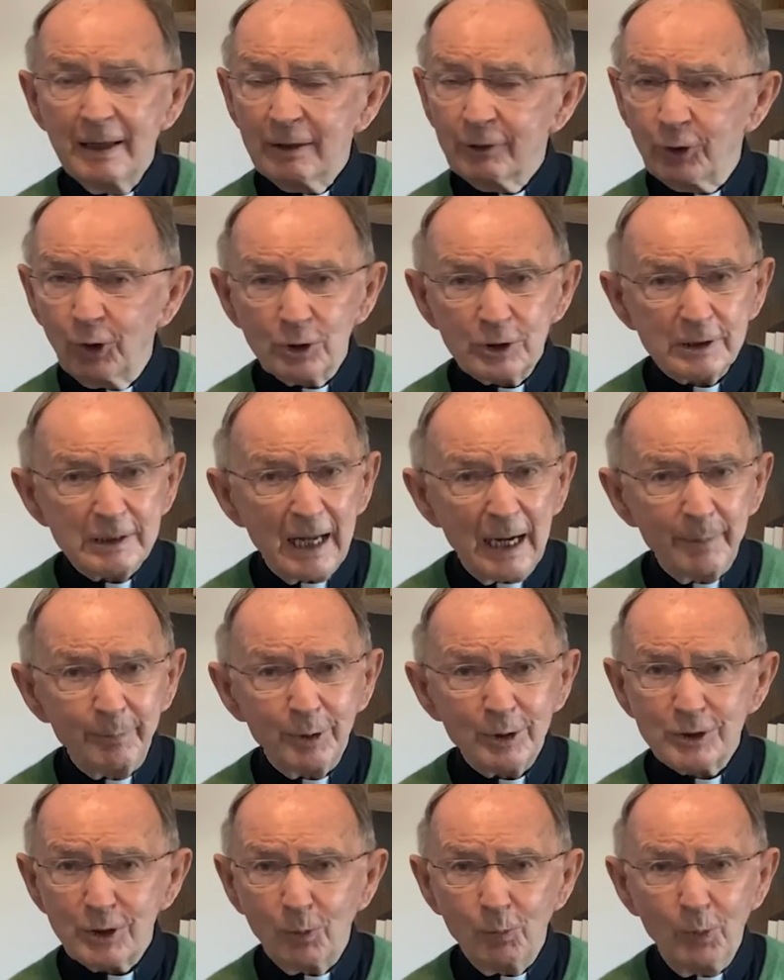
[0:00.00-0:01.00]
Those
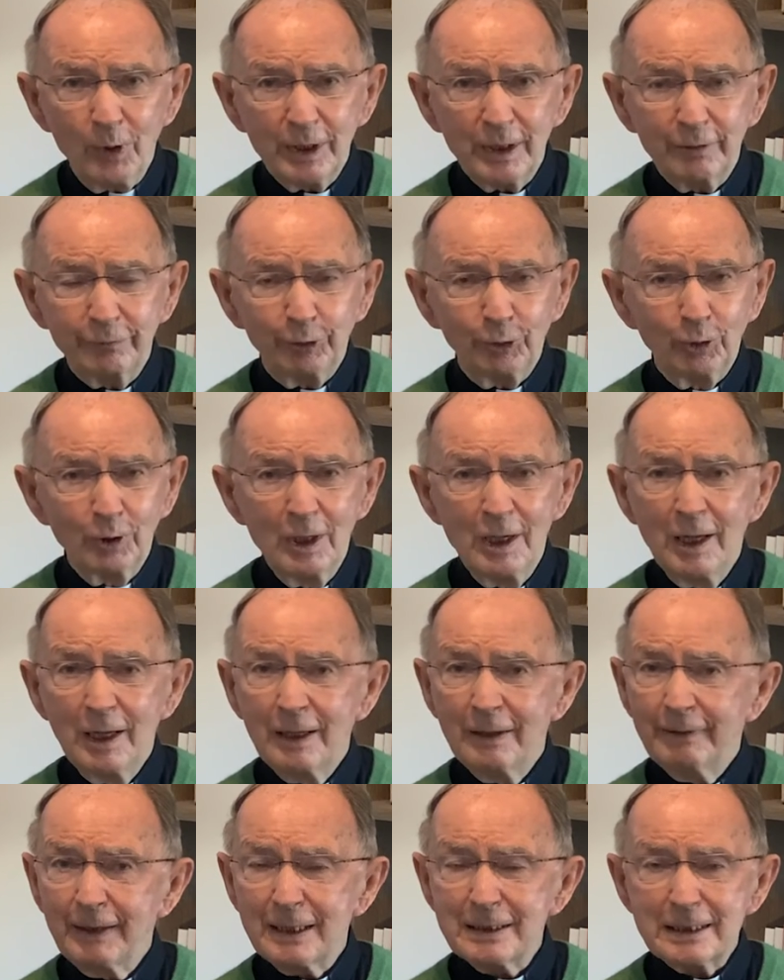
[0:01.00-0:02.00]
libraries are wonderful.
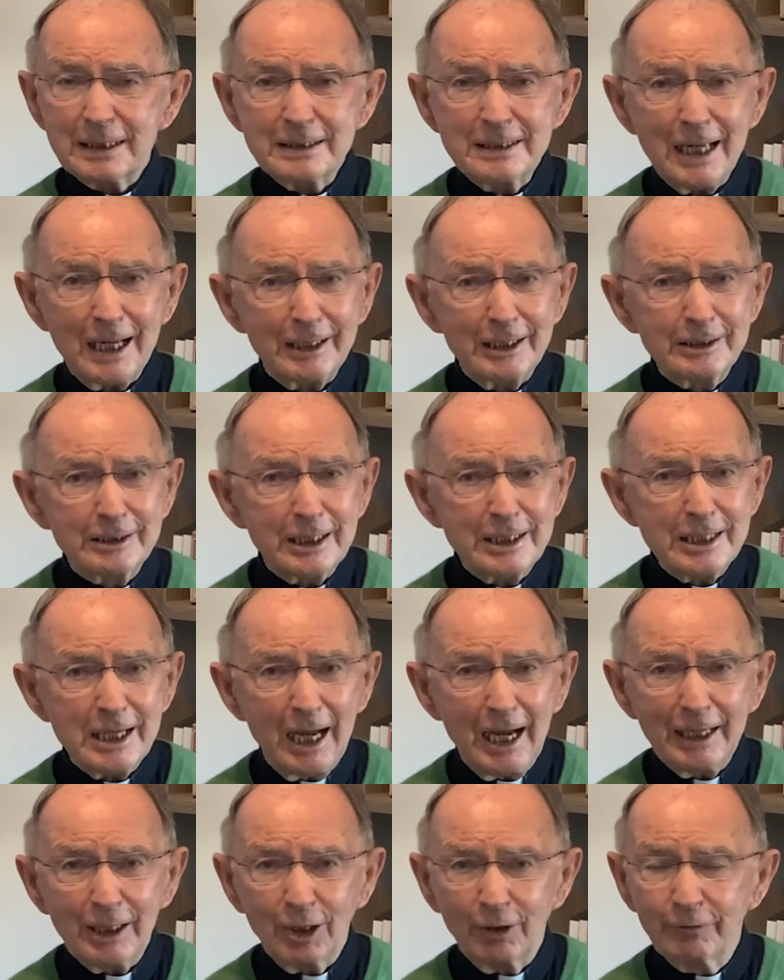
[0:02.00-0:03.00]
This is not a
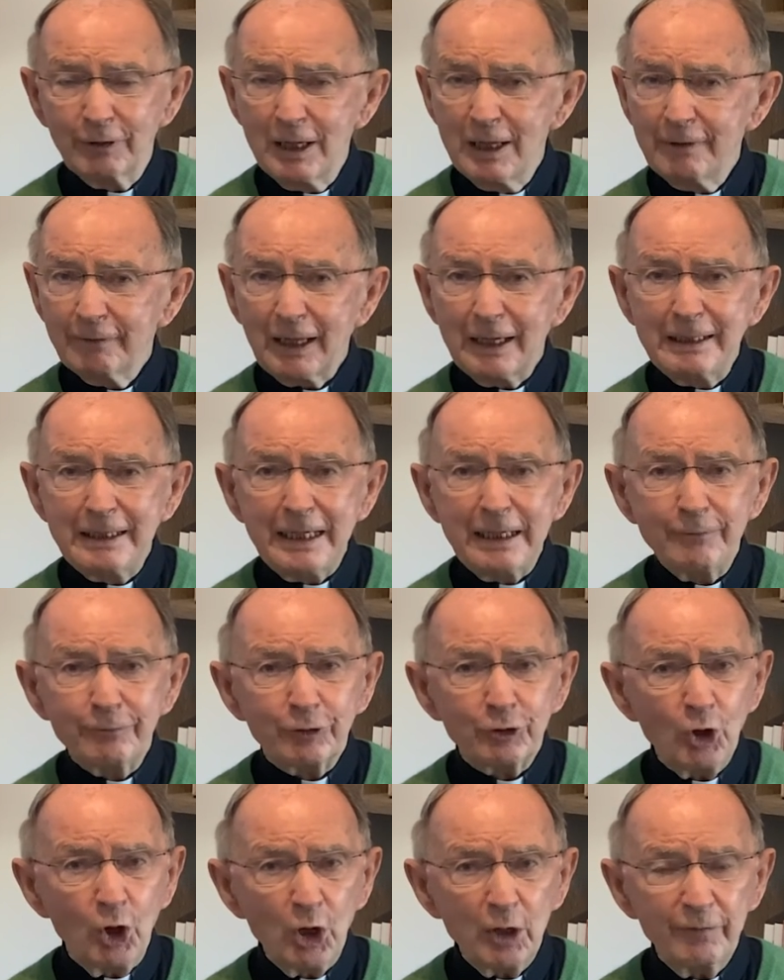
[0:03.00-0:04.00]
denial of the need
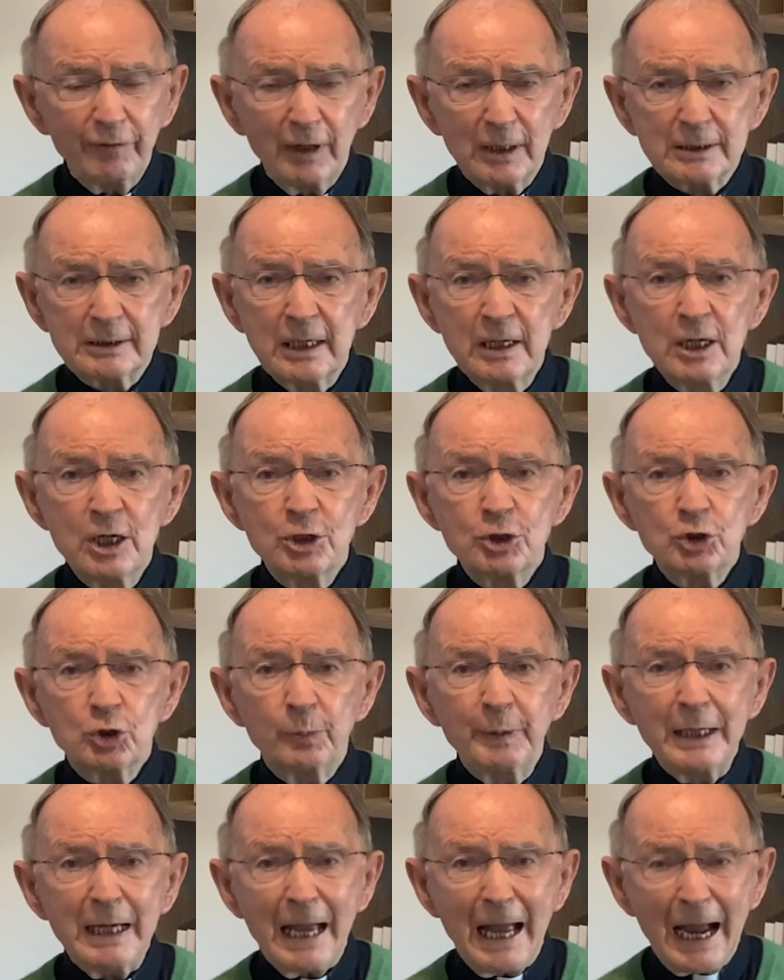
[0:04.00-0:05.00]
for all of us to
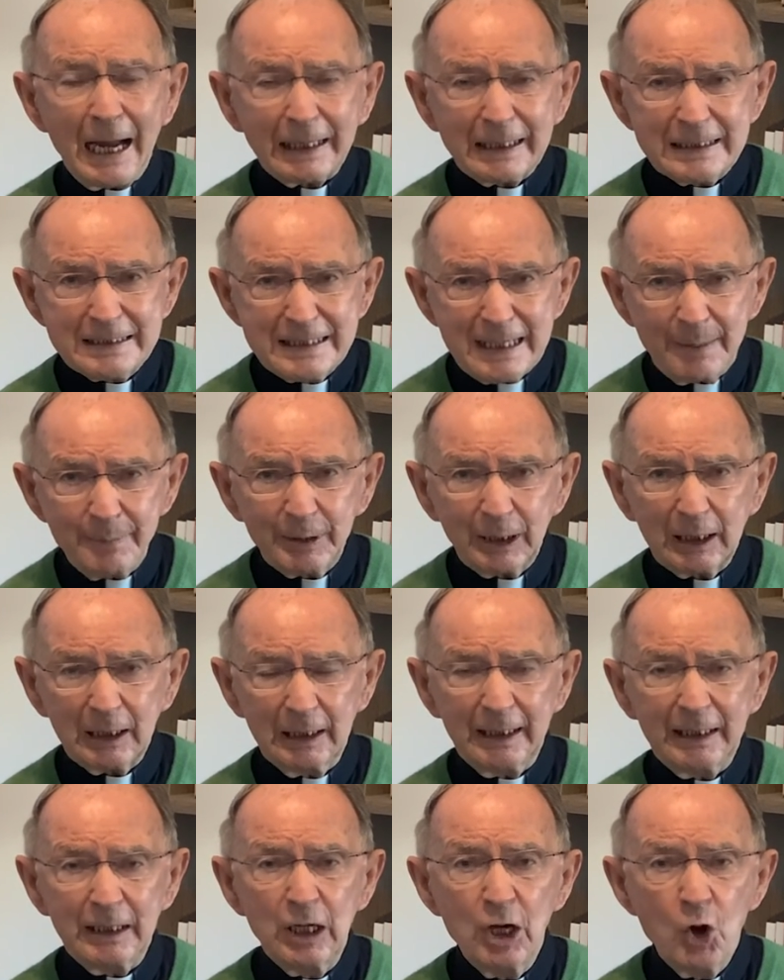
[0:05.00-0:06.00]
be
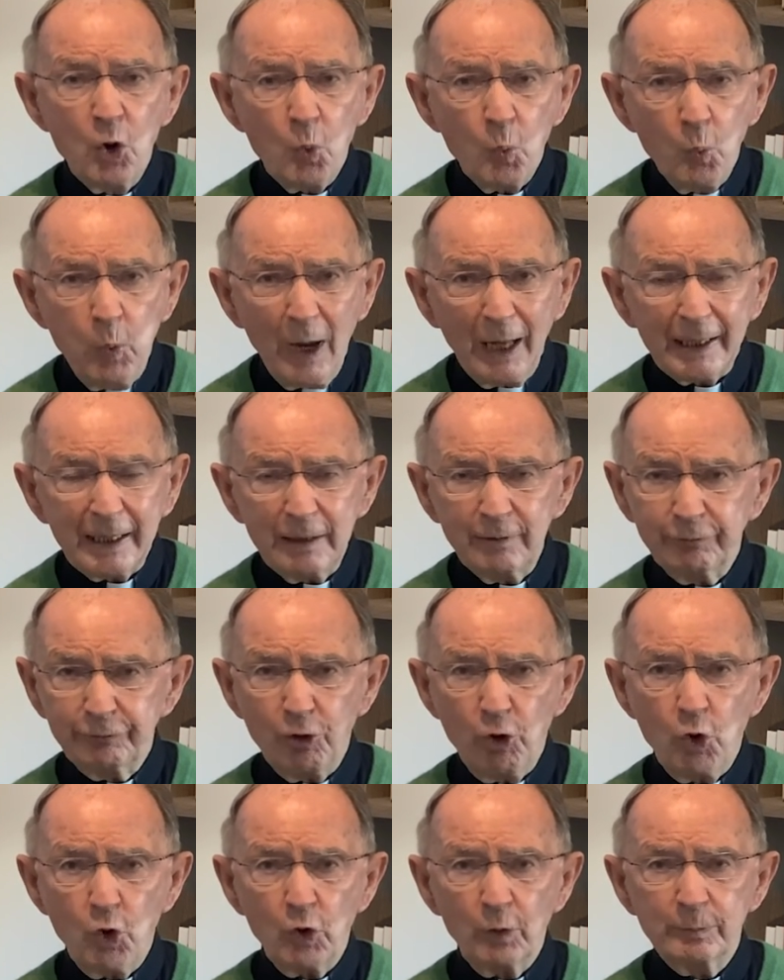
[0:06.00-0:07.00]
academically
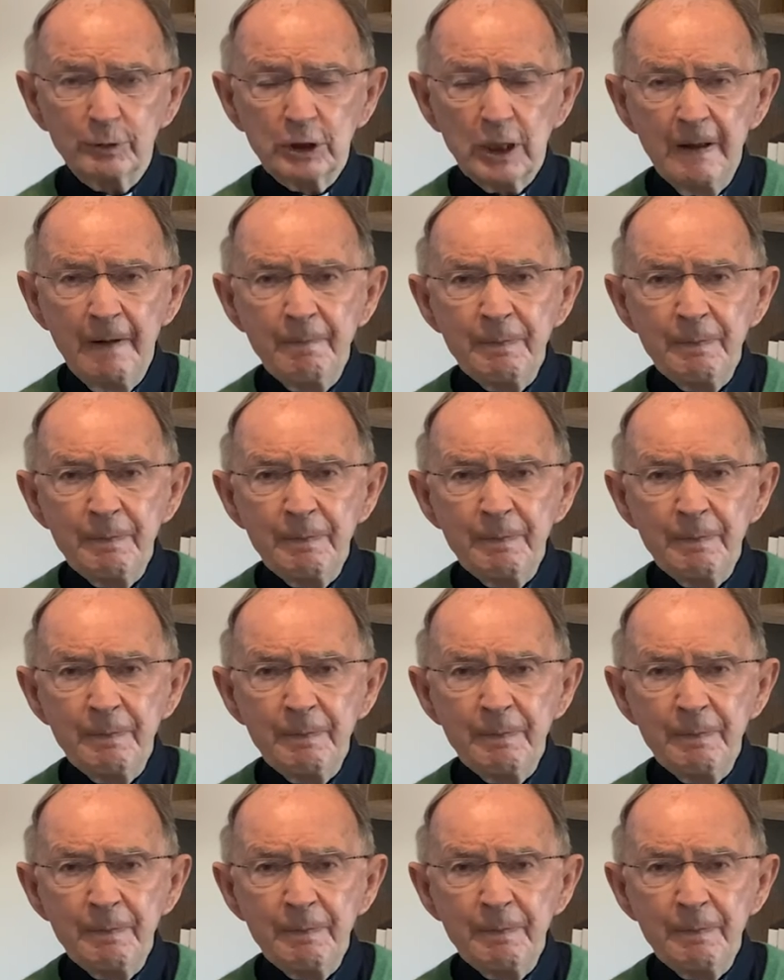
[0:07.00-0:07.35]
well-informed.